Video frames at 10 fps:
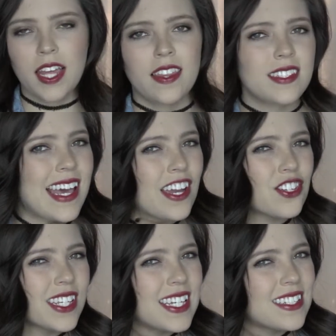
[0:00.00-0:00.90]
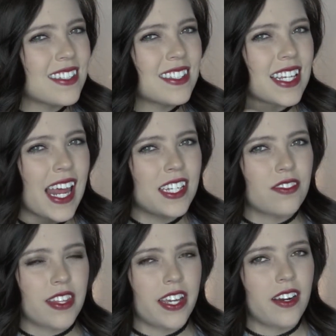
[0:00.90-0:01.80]
This actually isn't an end
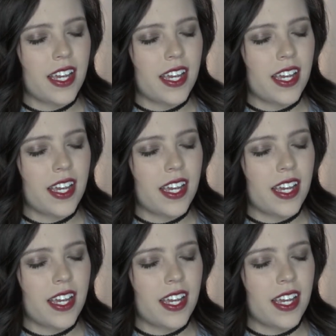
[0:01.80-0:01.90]
of the year.